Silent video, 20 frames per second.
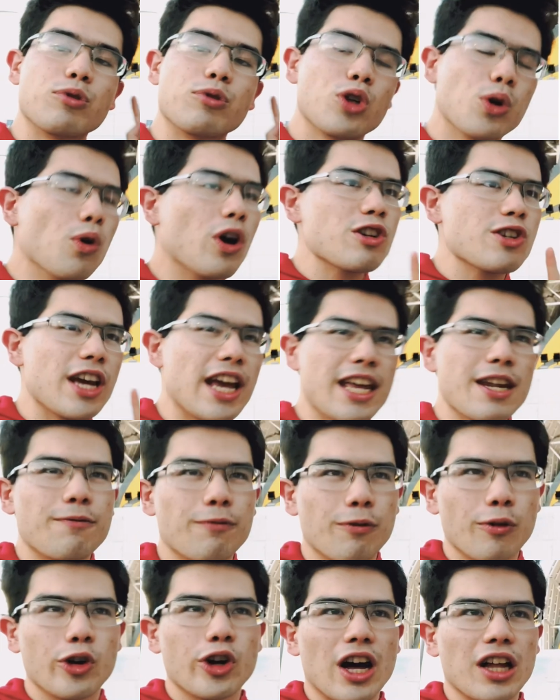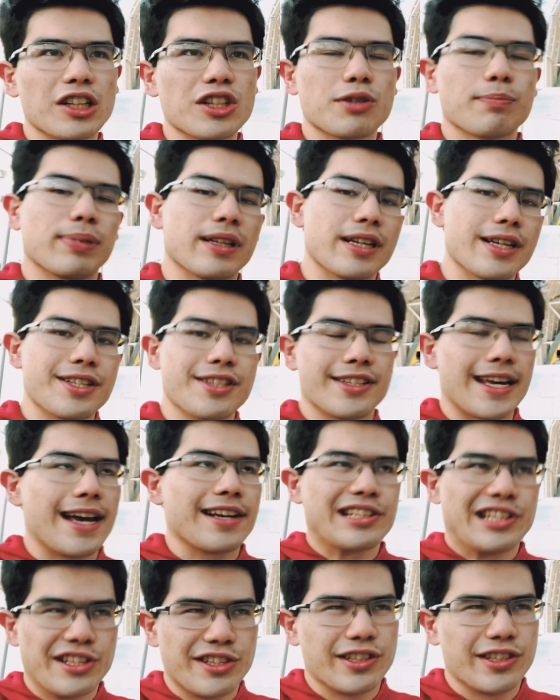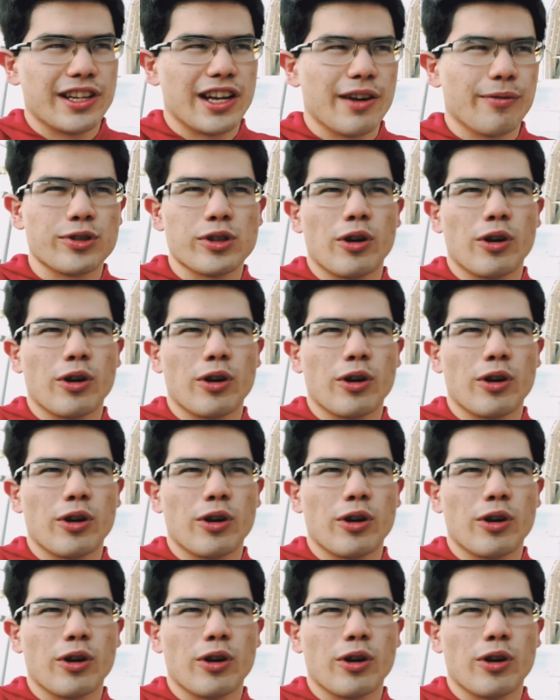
$284 plus tax and stuff.